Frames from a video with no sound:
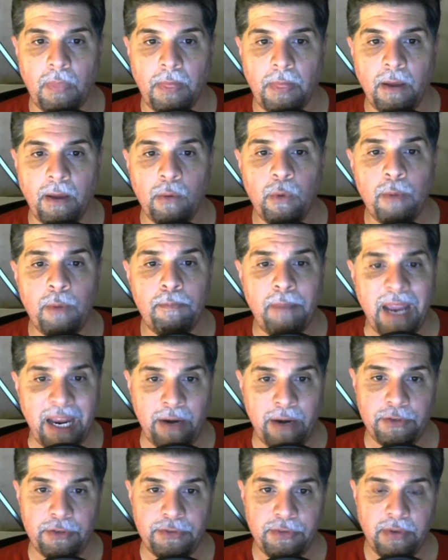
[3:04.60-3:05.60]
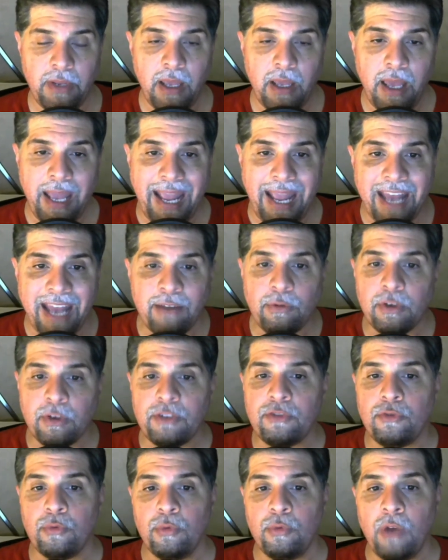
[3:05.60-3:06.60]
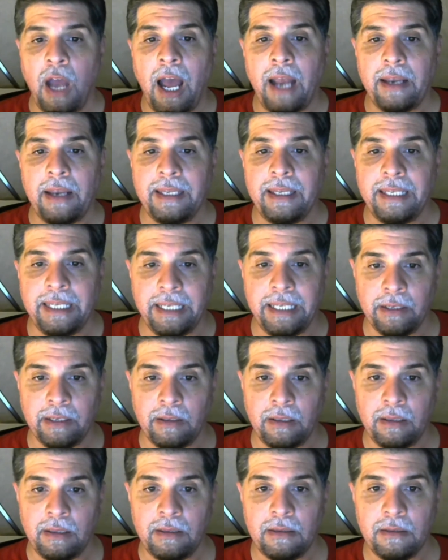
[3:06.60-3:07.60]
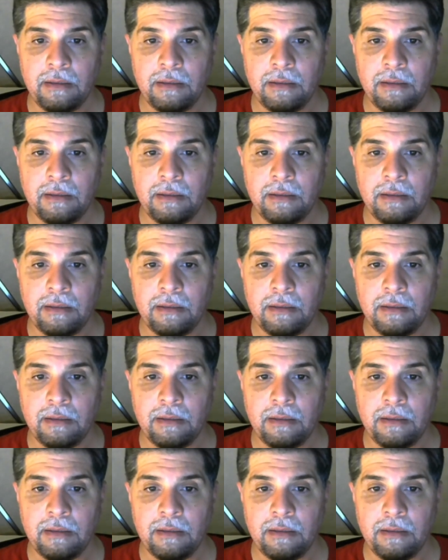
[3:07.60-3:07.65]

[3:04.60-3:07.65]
Repairs. Androids do not heal.